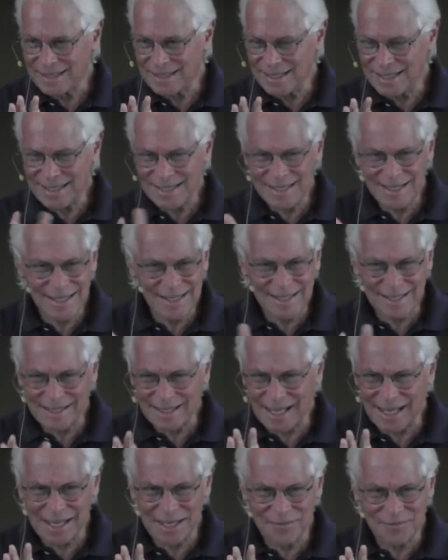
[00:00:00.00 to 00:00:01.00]
in this
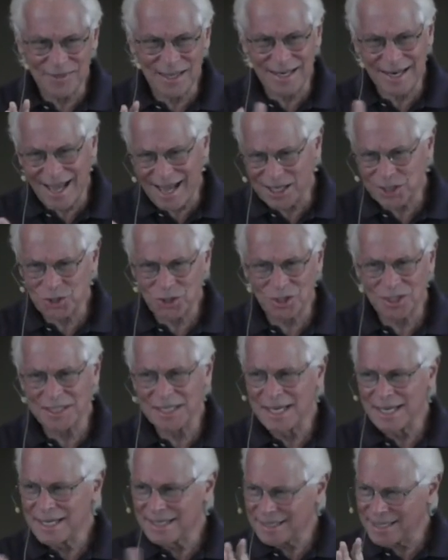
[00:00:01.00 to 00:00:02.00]
life, that actually
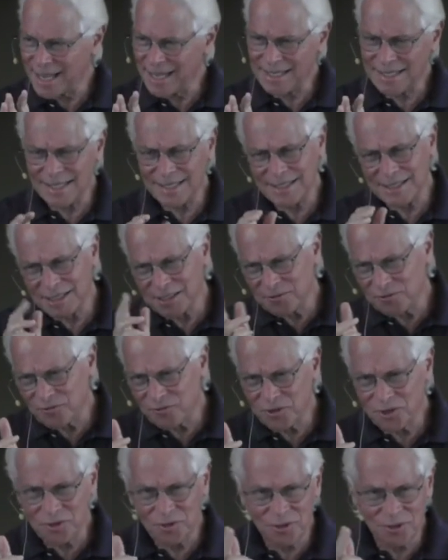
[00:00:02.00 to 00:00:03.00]
taking the
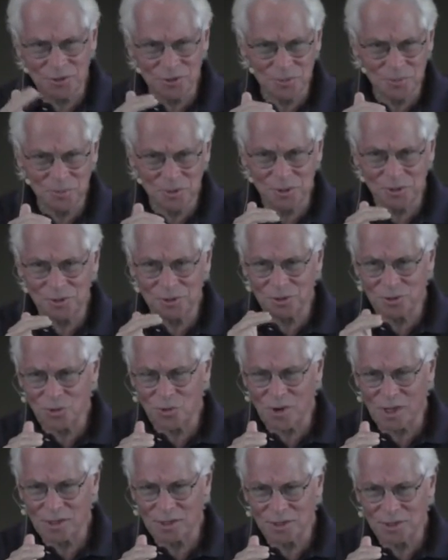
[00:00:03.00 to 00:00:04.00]
inferior, superior
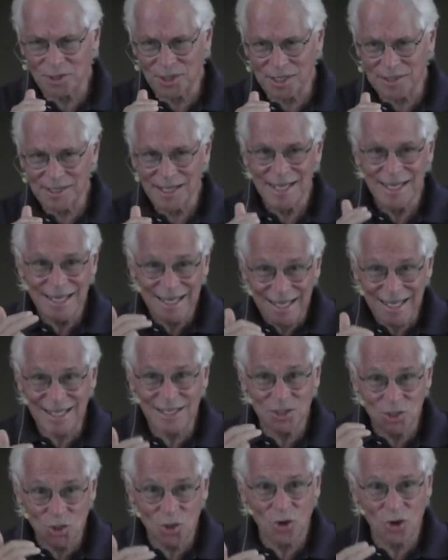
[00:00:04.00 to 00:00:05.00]
quality stance
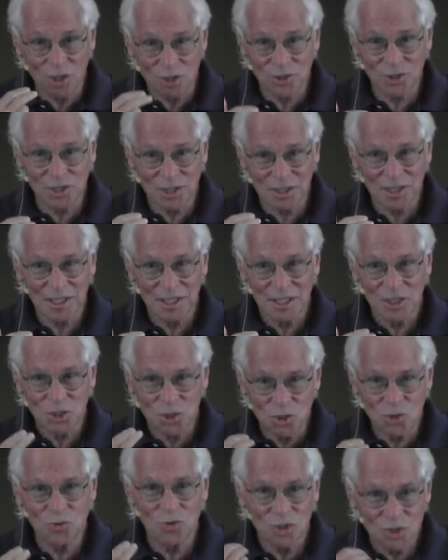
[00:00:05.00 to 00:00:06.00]
is causing
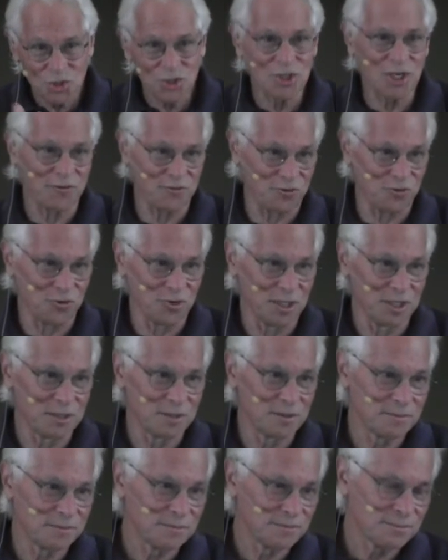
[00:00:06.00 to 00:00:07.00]
you suffering,
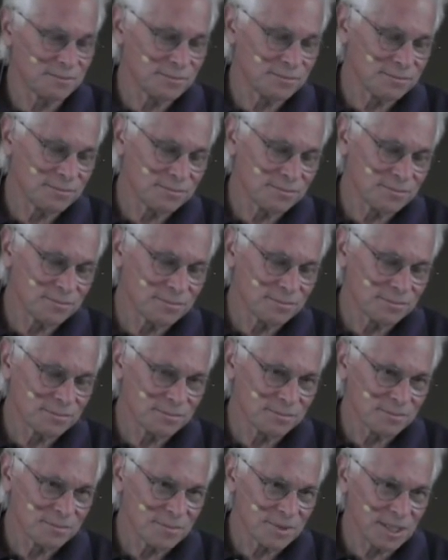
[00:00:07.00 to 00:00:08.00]

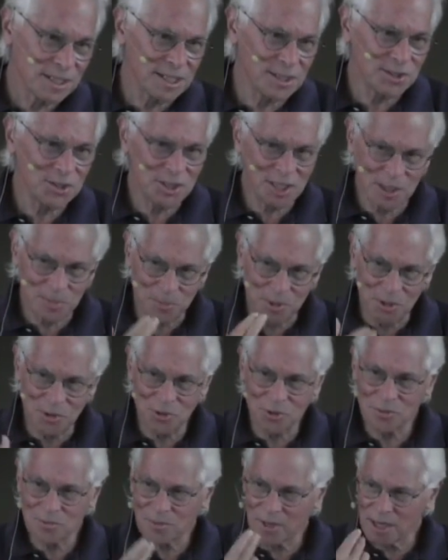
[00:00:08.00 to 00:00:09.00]
is keeping
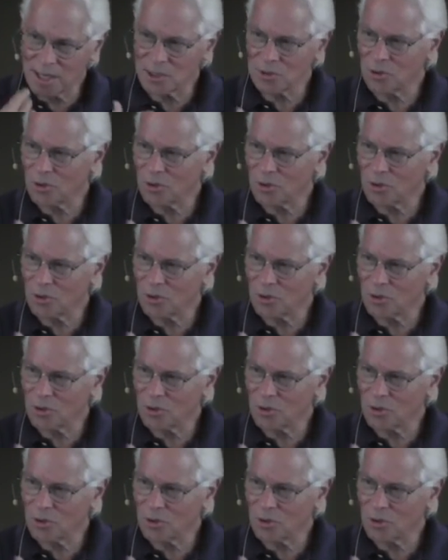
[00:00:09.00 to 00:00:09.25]
your mind